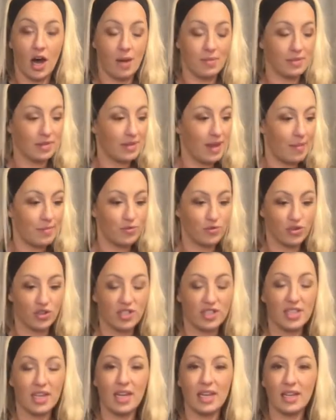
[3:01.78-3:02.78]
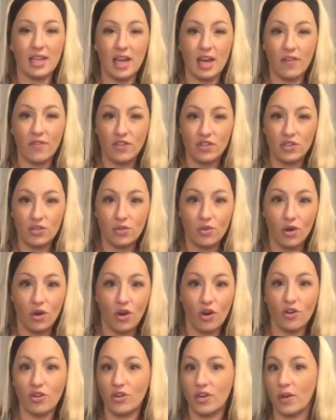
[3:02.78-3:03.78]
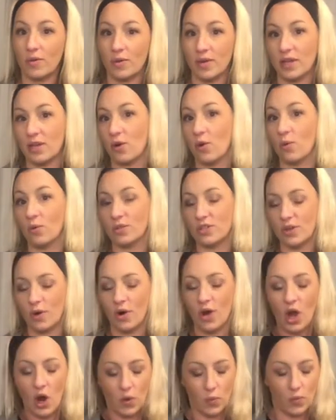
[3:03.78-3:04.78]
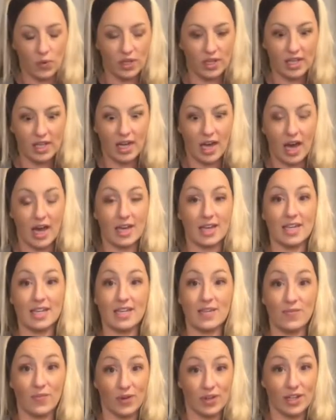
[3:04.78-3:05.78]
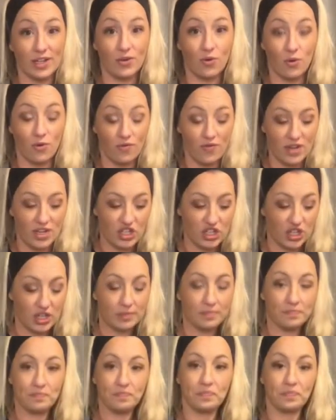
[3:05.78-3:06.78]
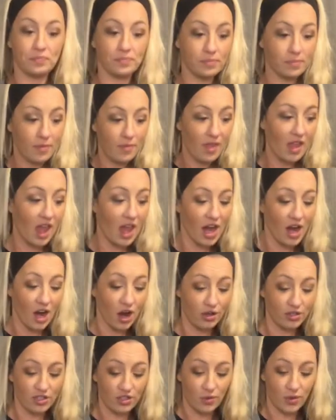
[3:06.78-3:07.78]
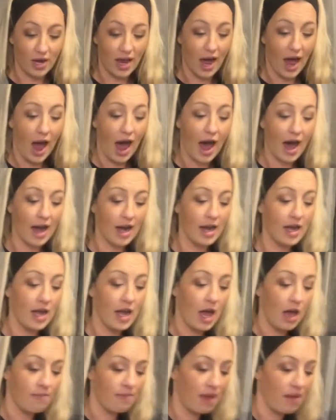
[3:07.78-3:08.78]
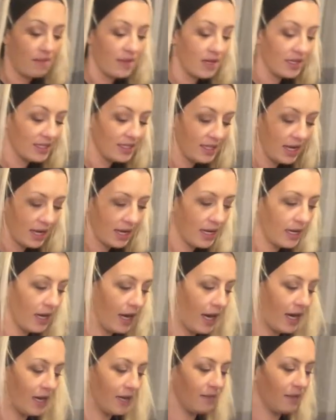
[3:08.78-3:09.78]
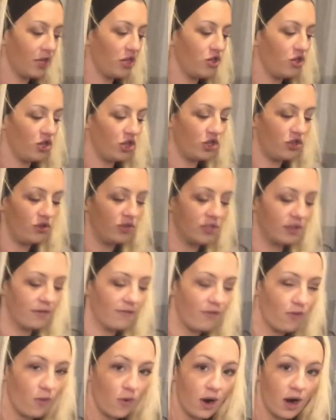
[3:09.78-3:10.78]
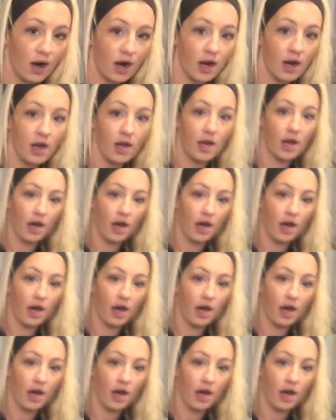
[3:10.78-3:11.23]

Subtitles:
sometimes when you're sitting there for too long, you get really cold. So really a really cool feature. I also want to add maybe a second item that you could use it for,